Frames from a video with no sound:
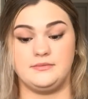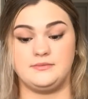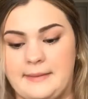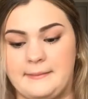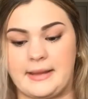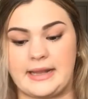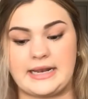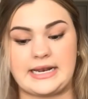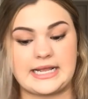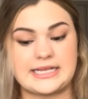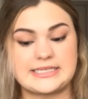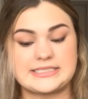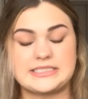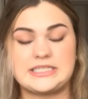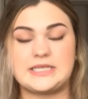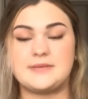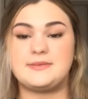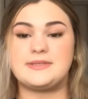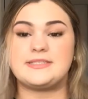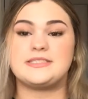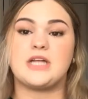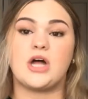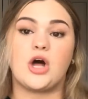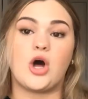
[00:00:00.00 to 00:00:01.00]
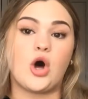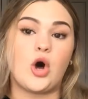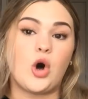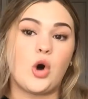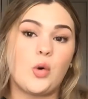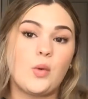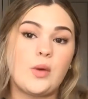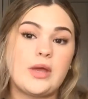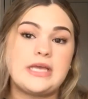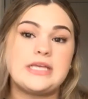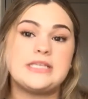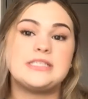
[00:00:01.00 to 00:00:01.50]
My next tip is to
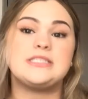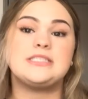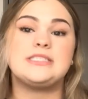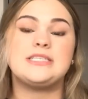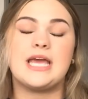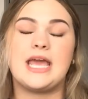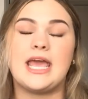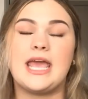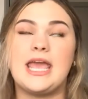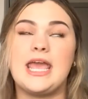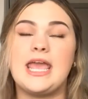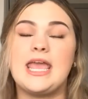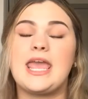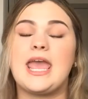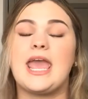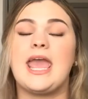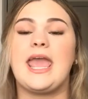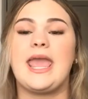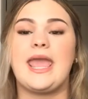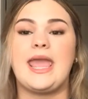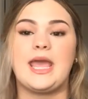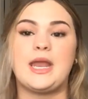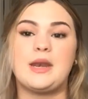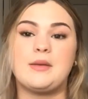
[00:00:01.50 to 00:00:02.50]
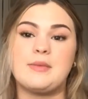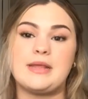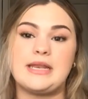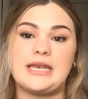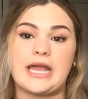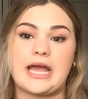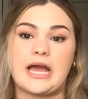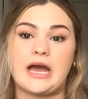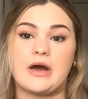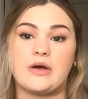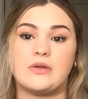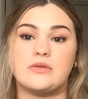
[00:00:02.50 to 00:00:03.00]
always take
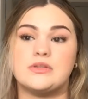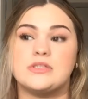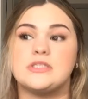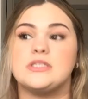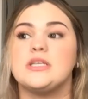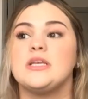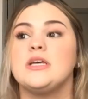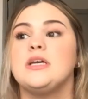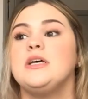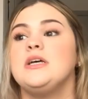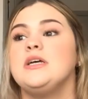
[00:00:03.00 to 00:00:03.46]
hand-me-downs.